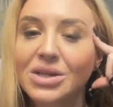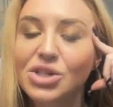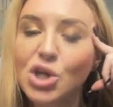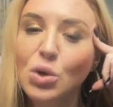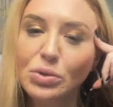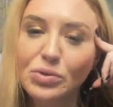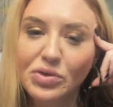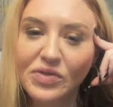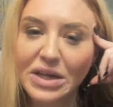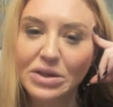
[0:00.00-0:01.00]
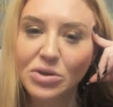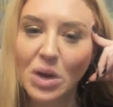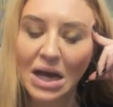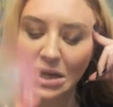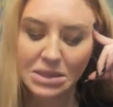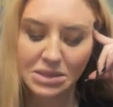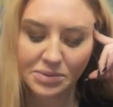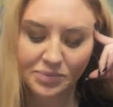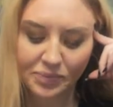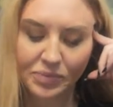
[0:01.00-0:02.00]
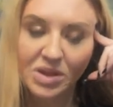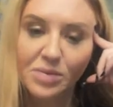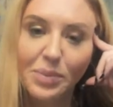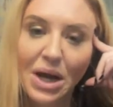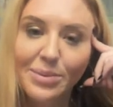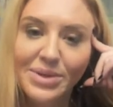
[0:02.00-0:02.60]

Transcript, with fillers: don't lose faith, you guys. Bottom